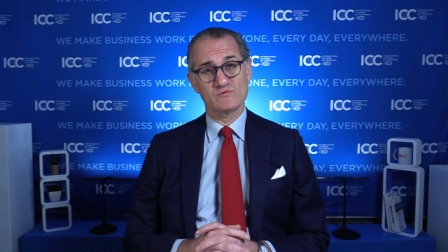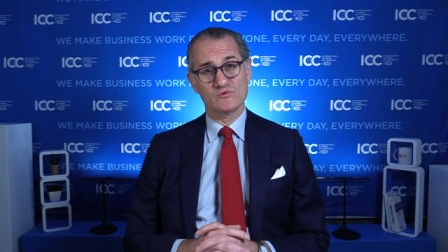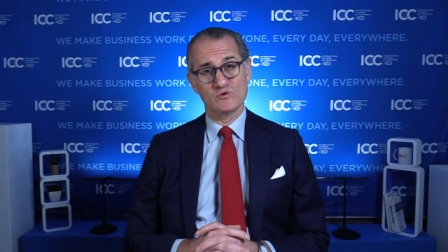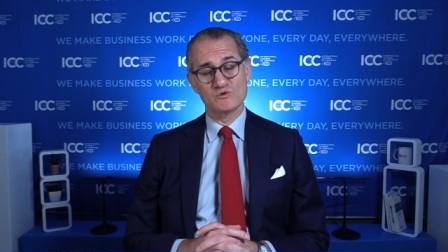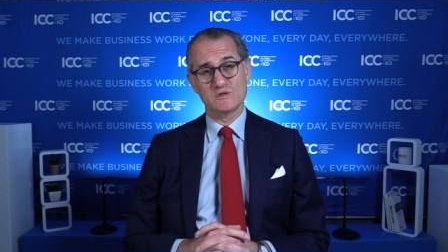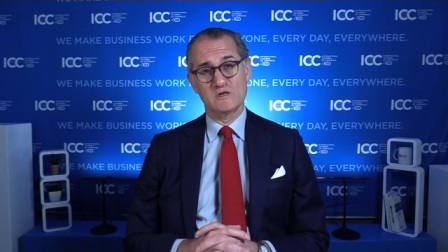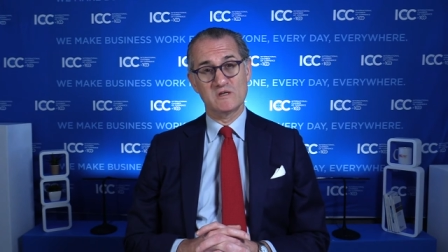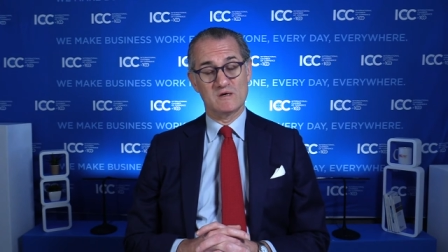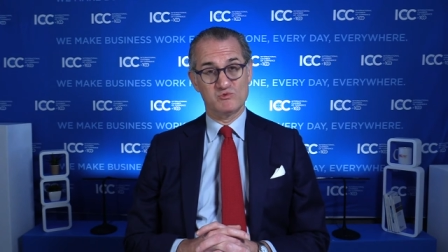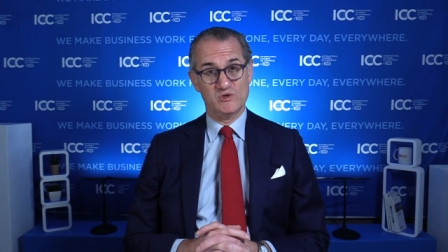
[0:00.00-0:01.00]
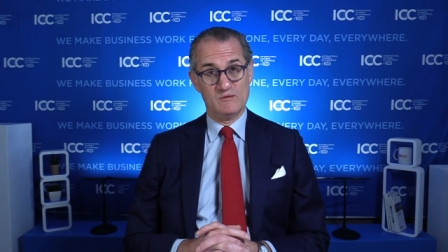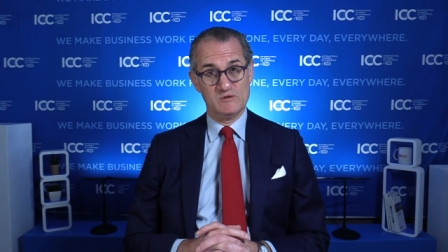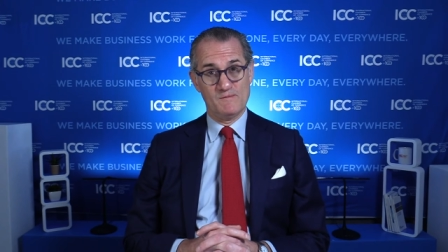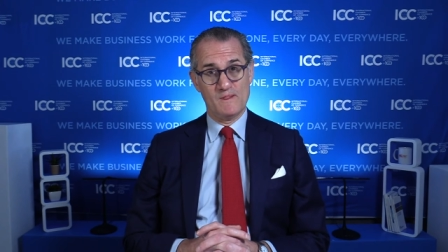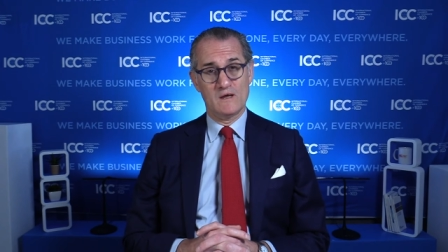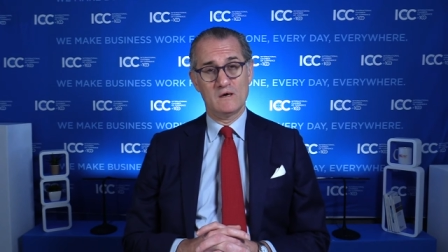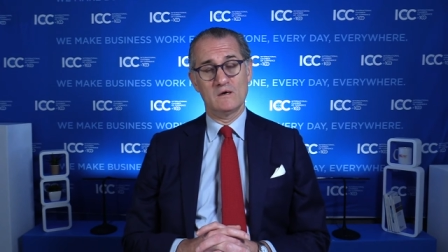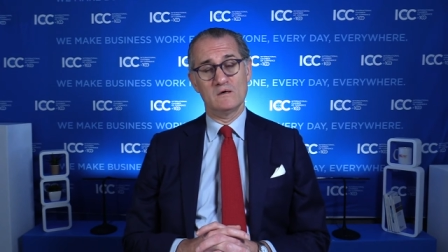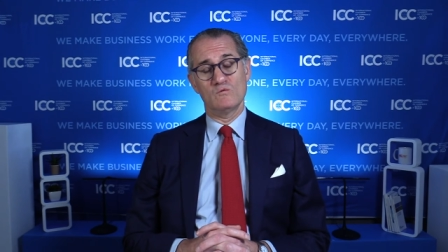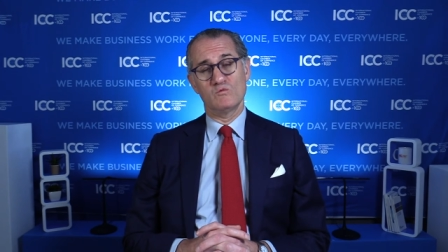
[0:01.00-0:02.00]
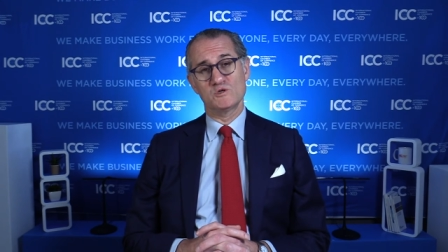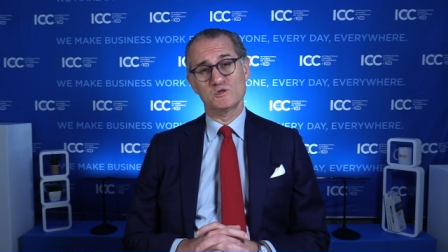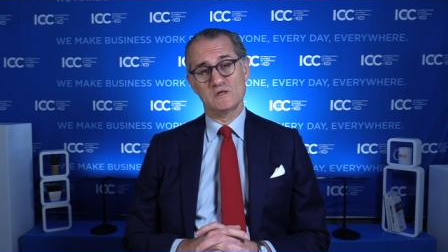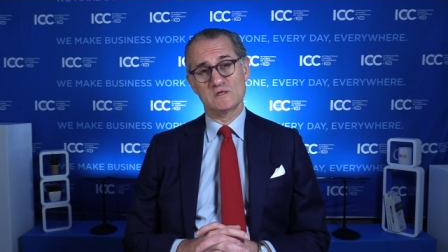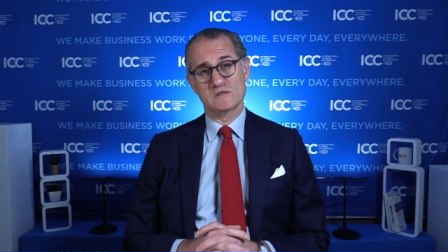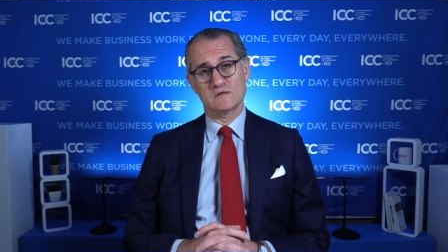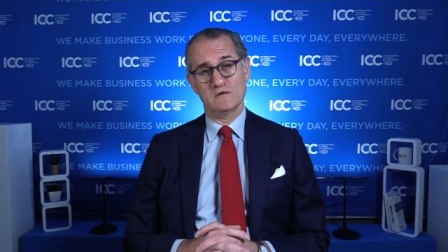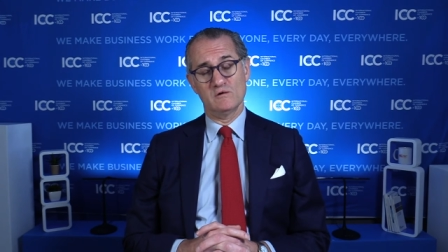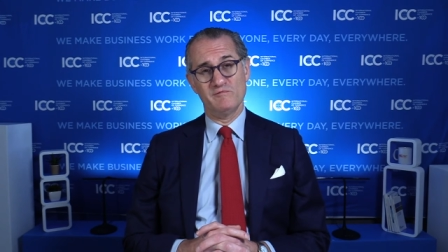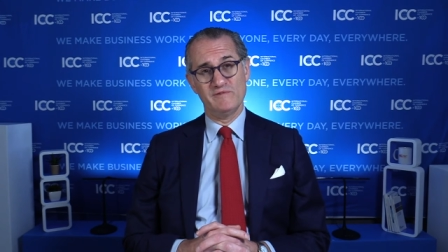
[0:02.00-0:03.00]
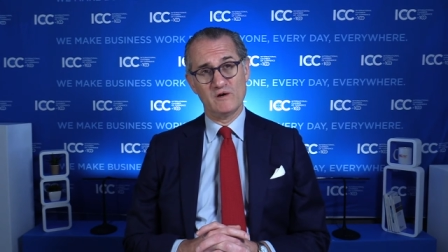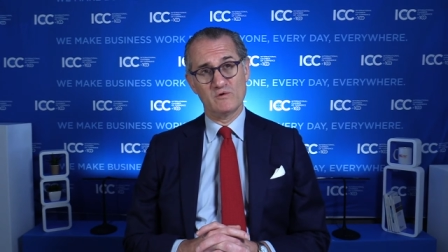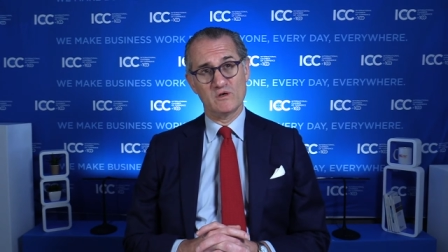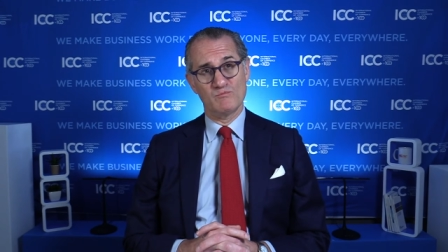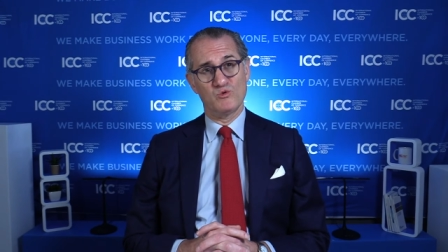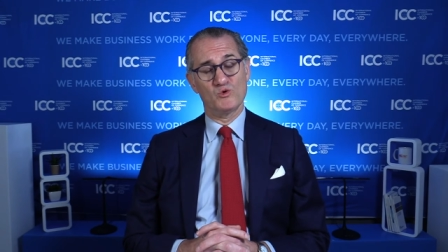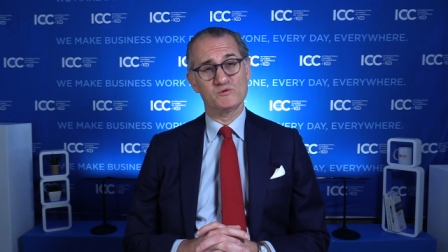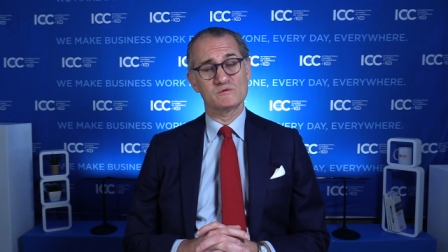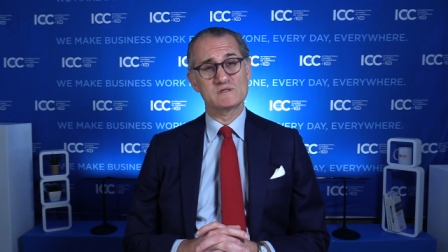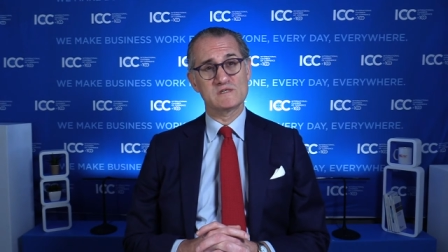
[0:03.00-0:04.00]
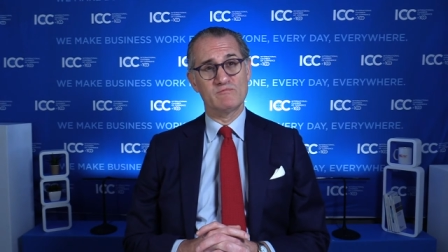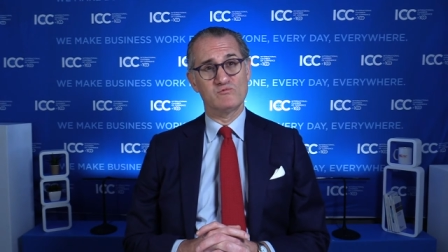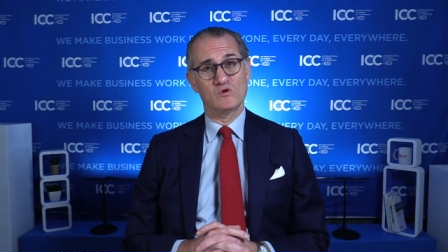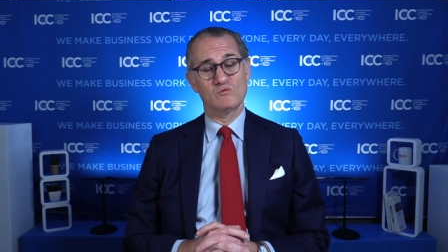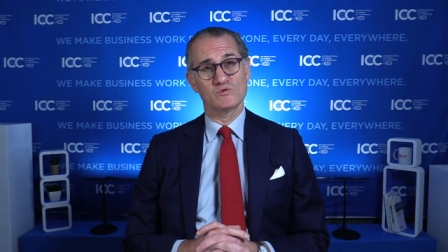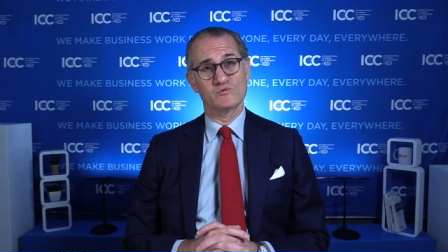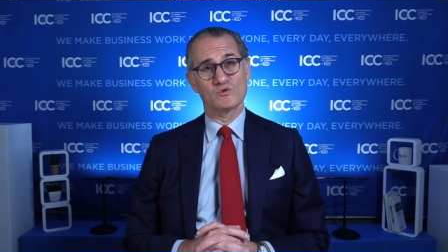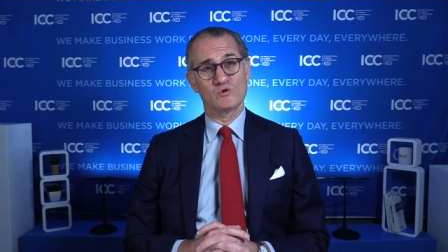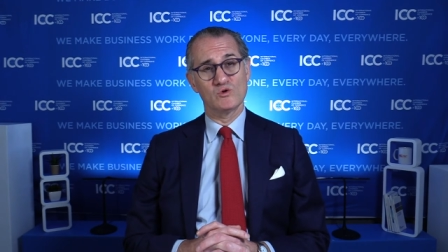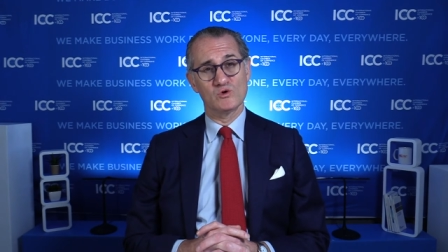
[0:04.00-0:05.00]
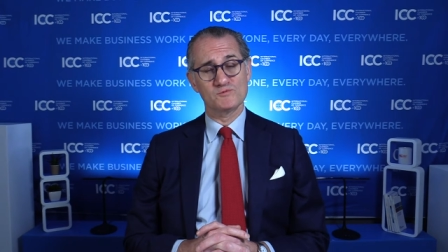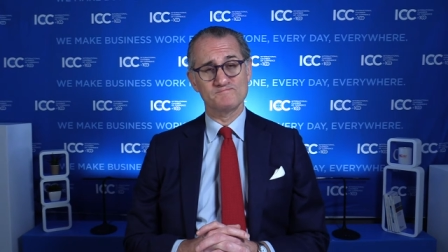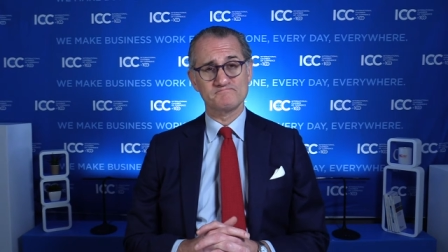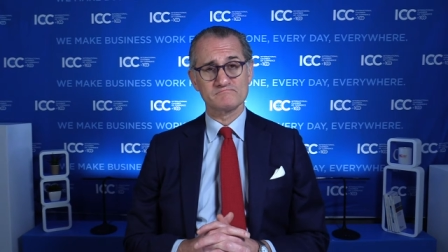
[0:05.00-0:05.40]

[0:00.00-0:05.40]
of course, in Abu Dhabi, uh, which is a very important step forward for the court.